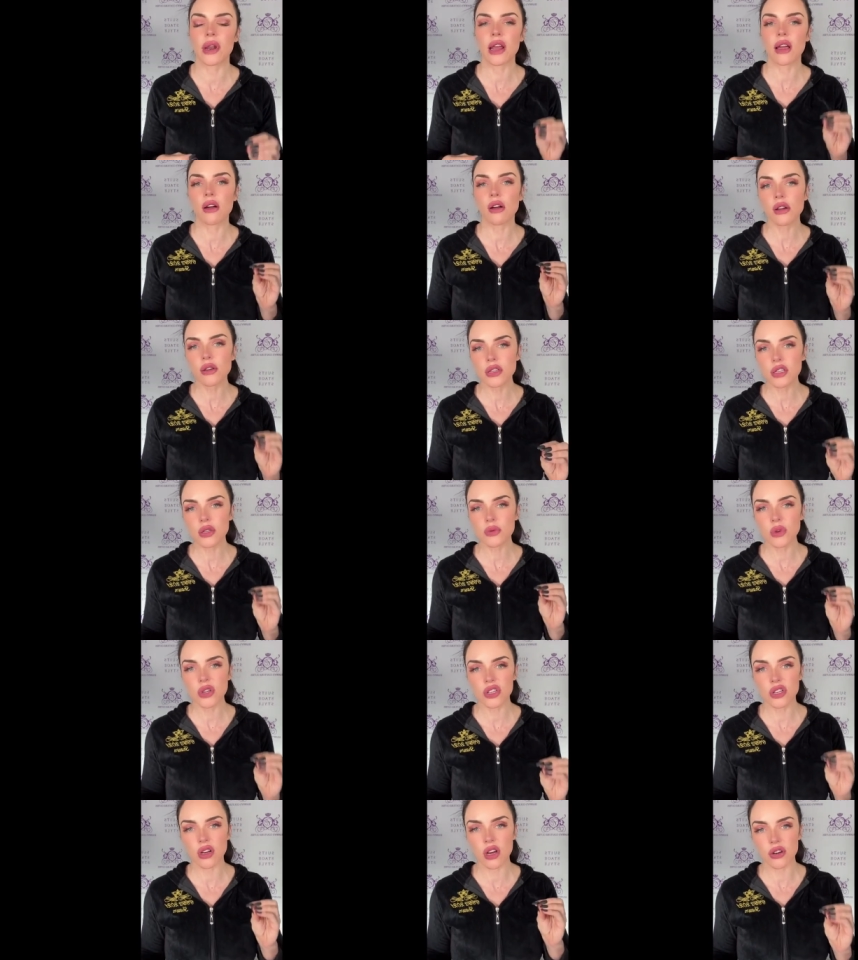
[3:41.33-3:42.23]
But I also
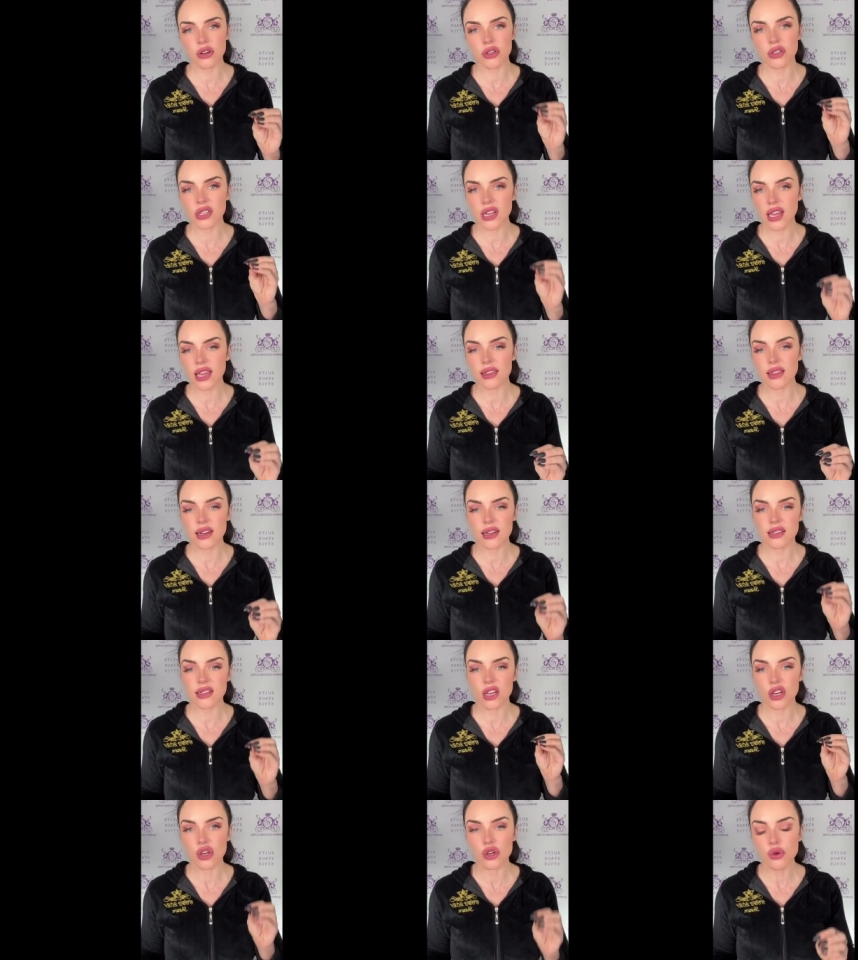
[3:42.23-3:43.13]
want you to understand that
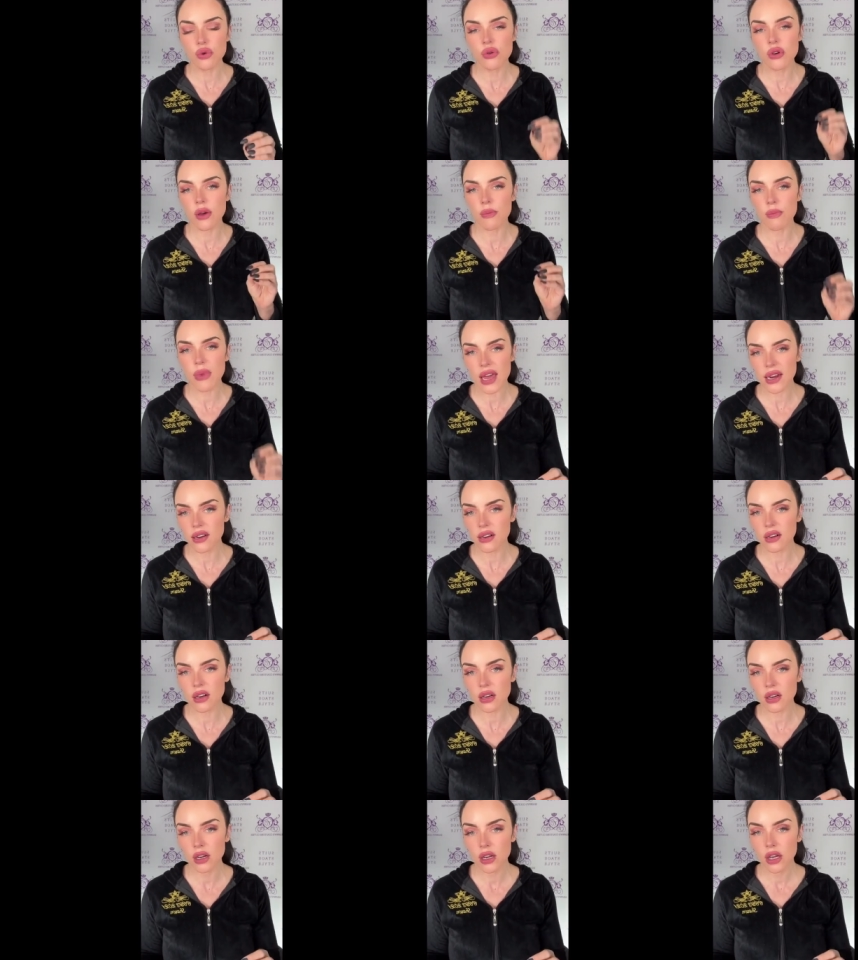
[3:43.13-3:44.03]
as a new
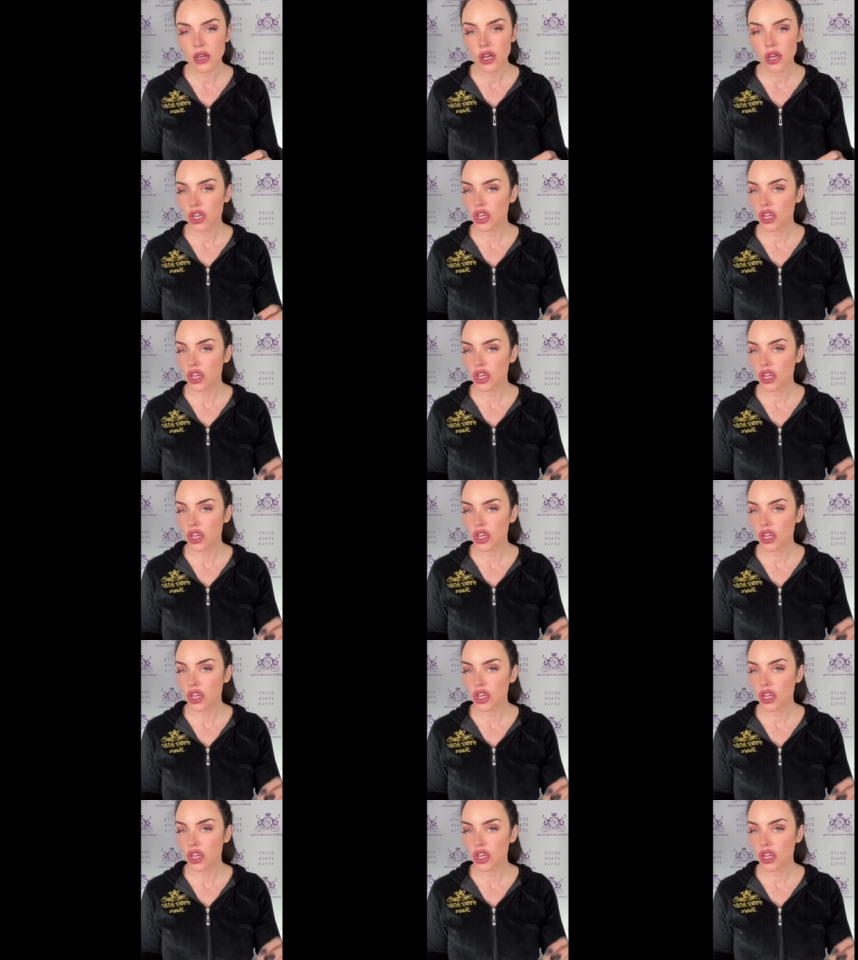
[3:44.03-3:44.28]
competitor,